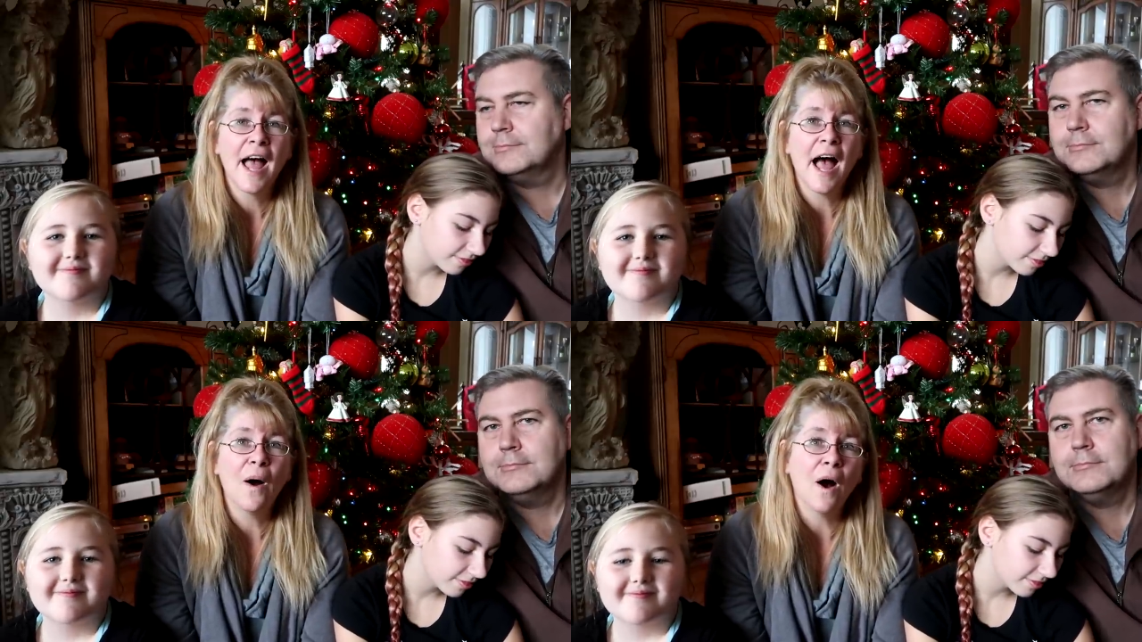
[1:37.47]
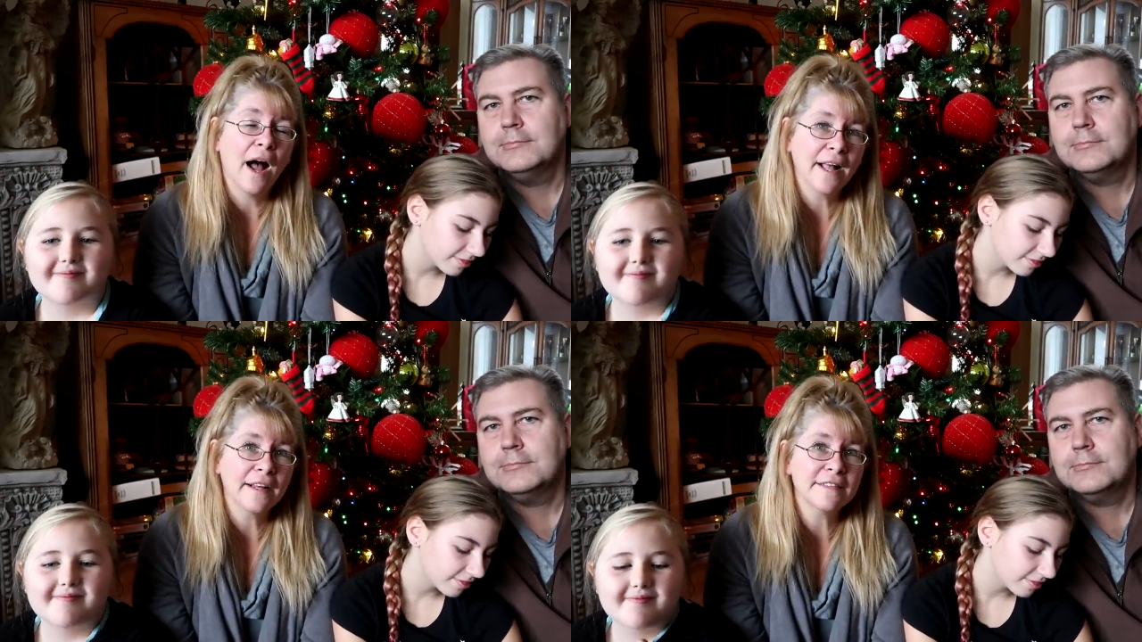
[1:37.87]
Speaker 1: How
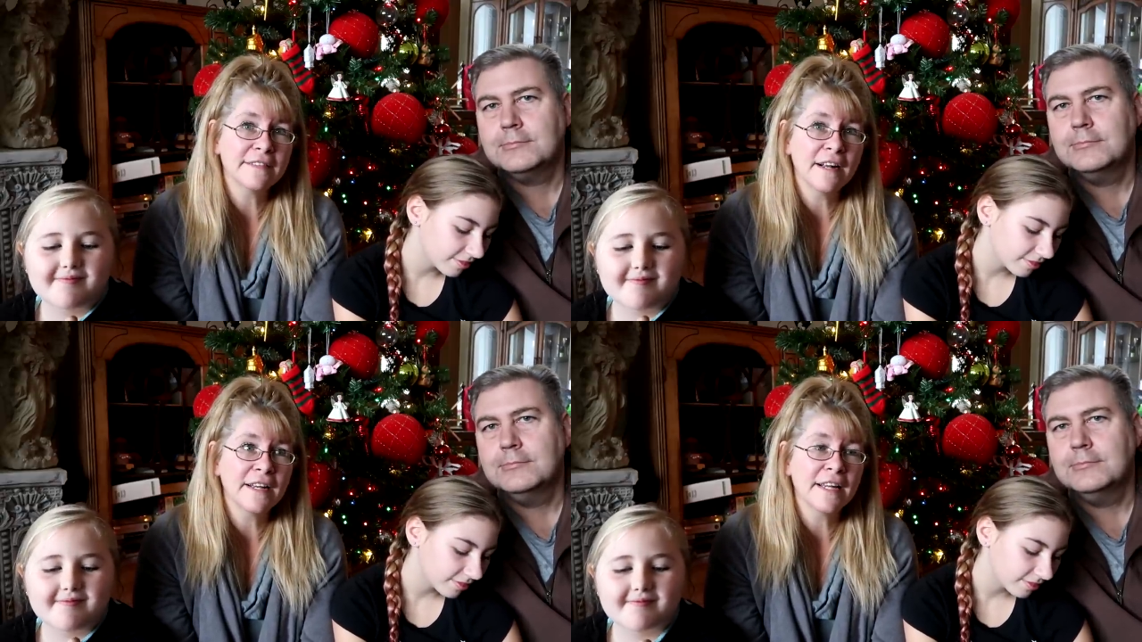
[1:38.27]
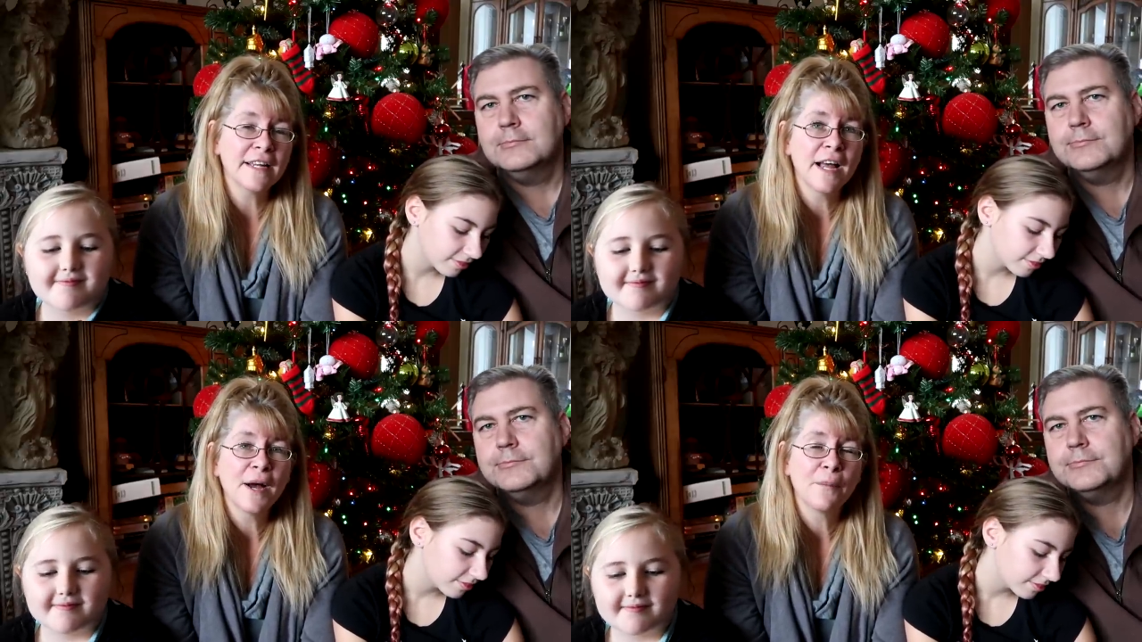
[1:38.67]
I got
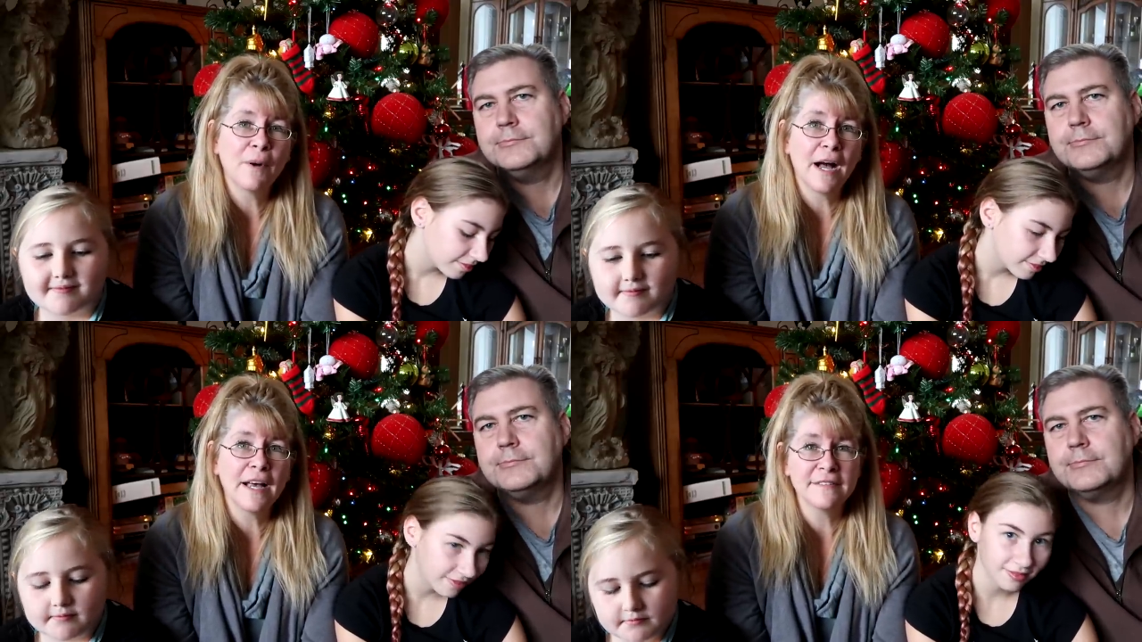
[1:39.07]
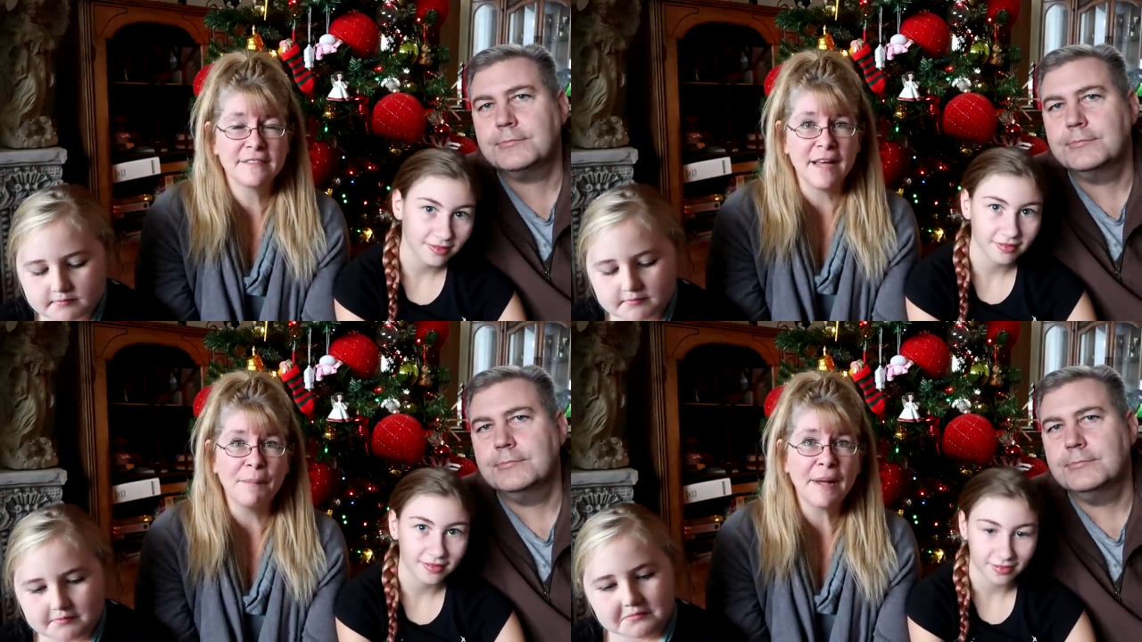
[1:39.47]
started was
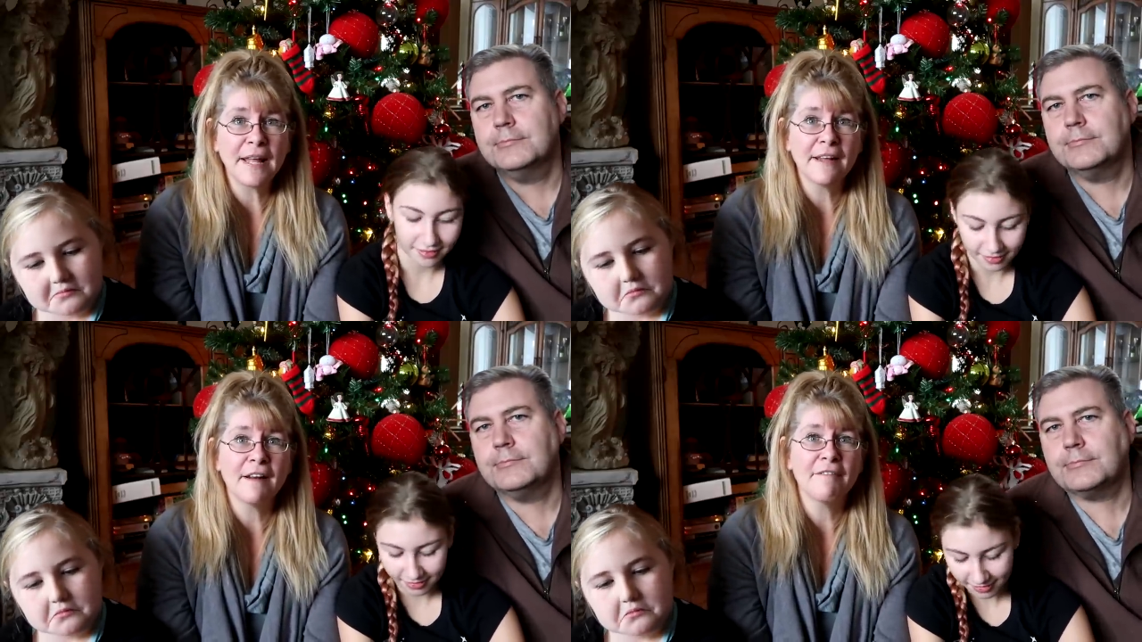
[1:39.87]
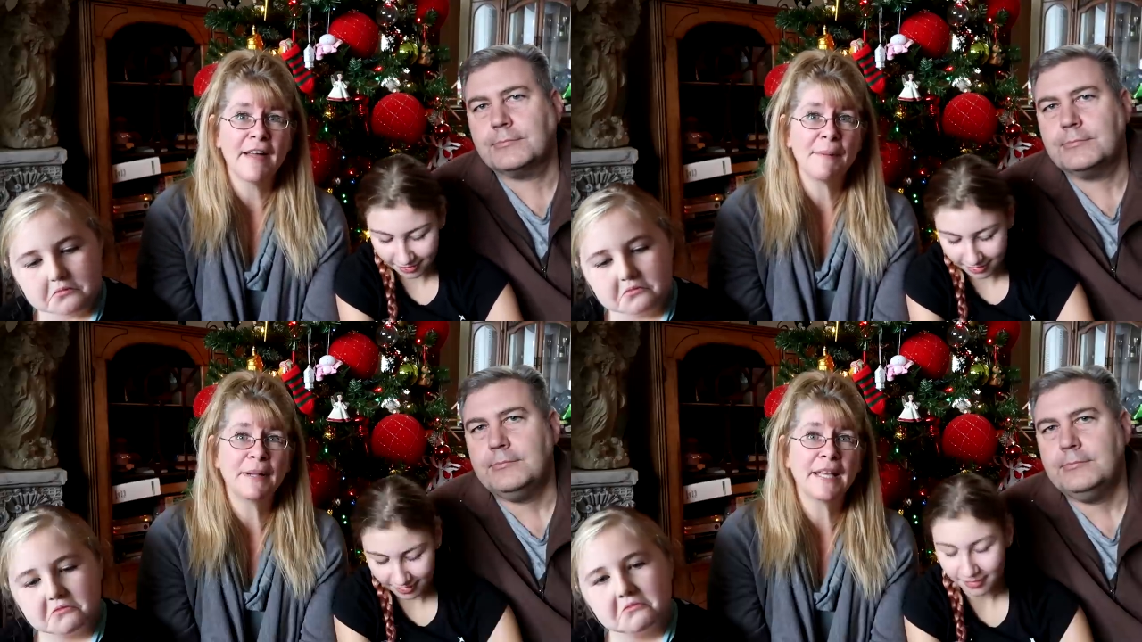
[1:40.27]
somebody in our
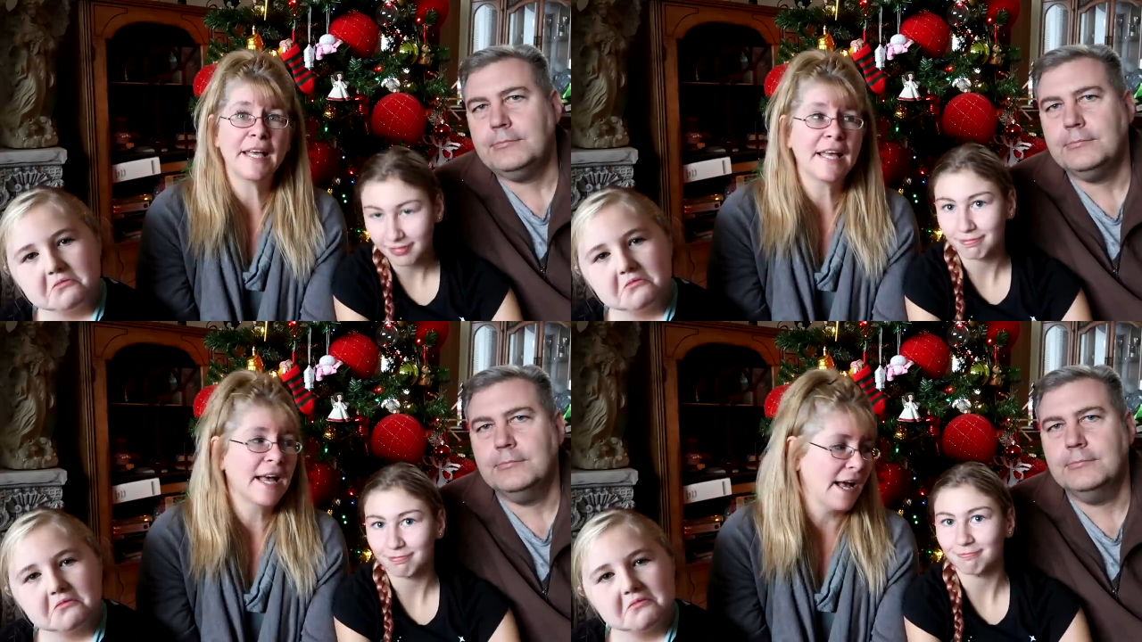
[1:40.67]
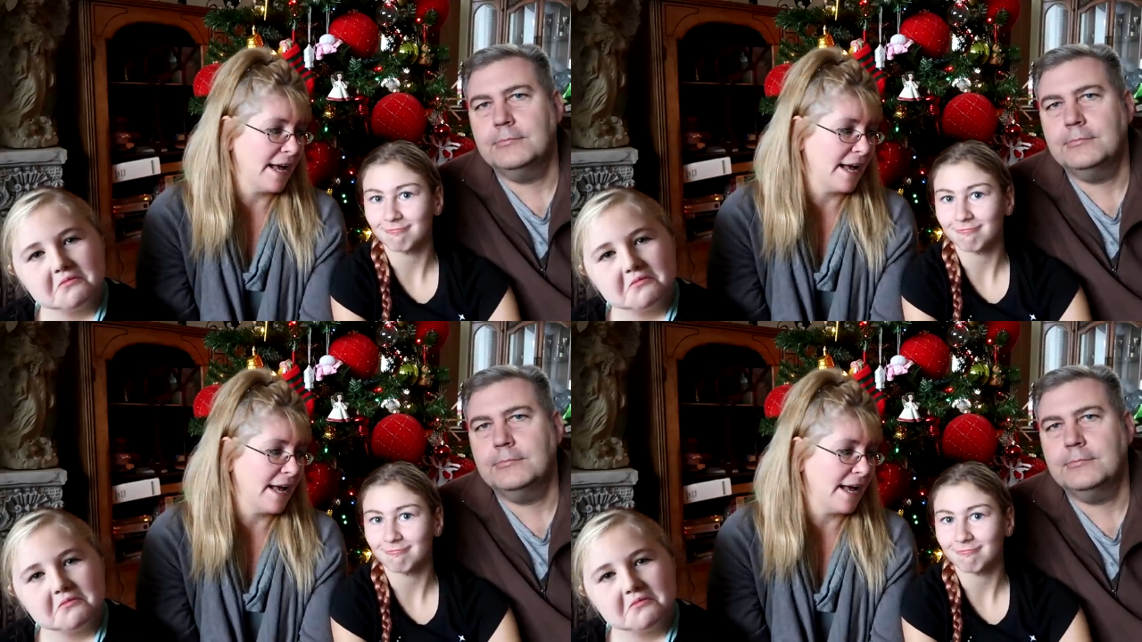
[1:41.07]
family